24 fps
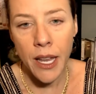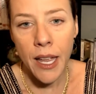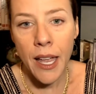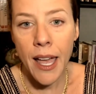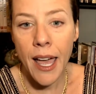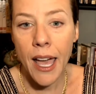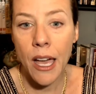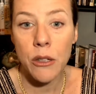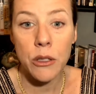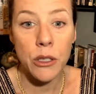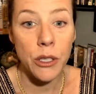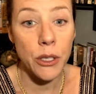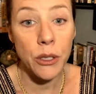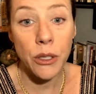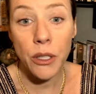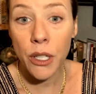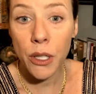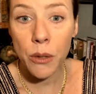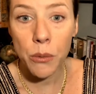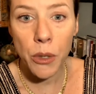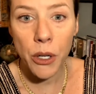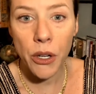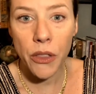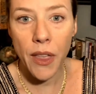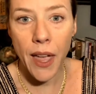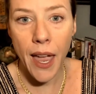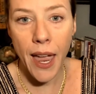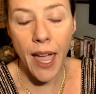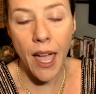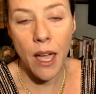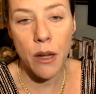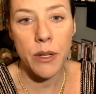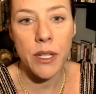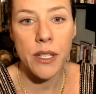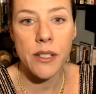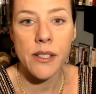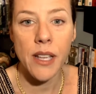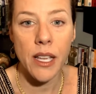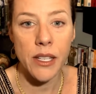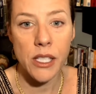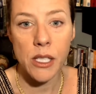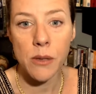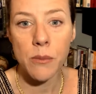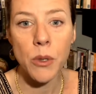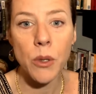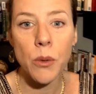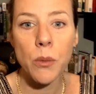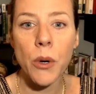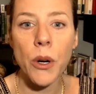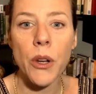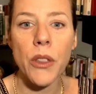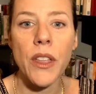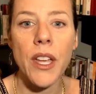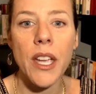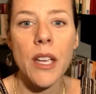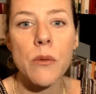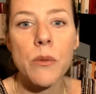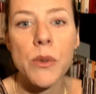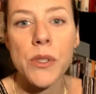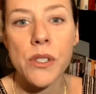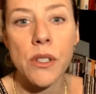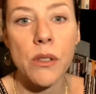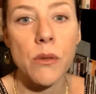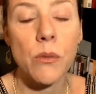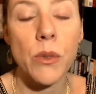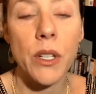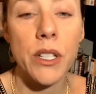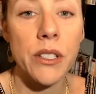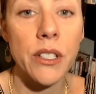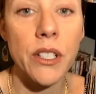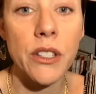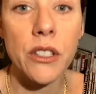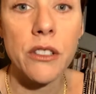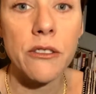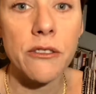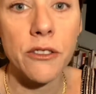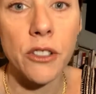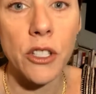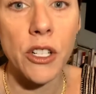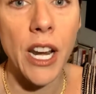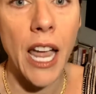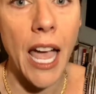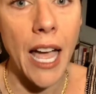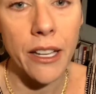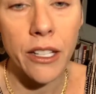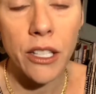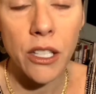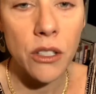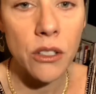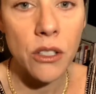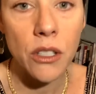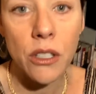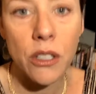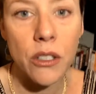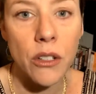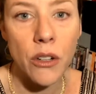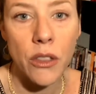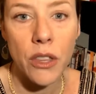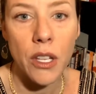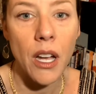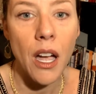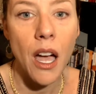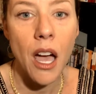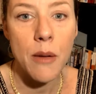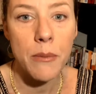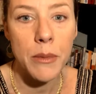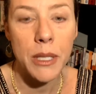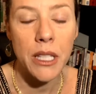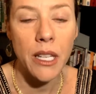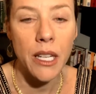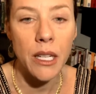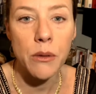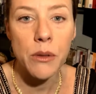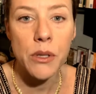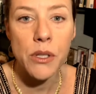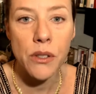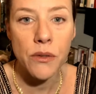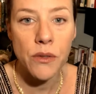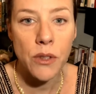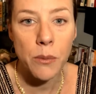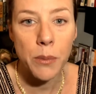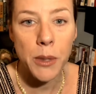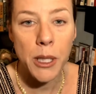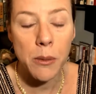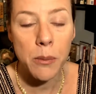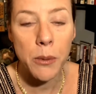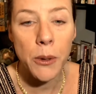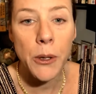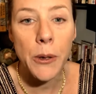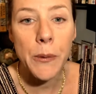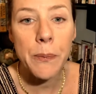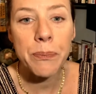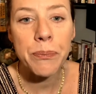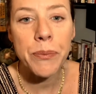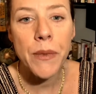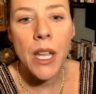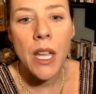How literate were they? How accessible were they? Was it written in the vernacular or the common language of the people?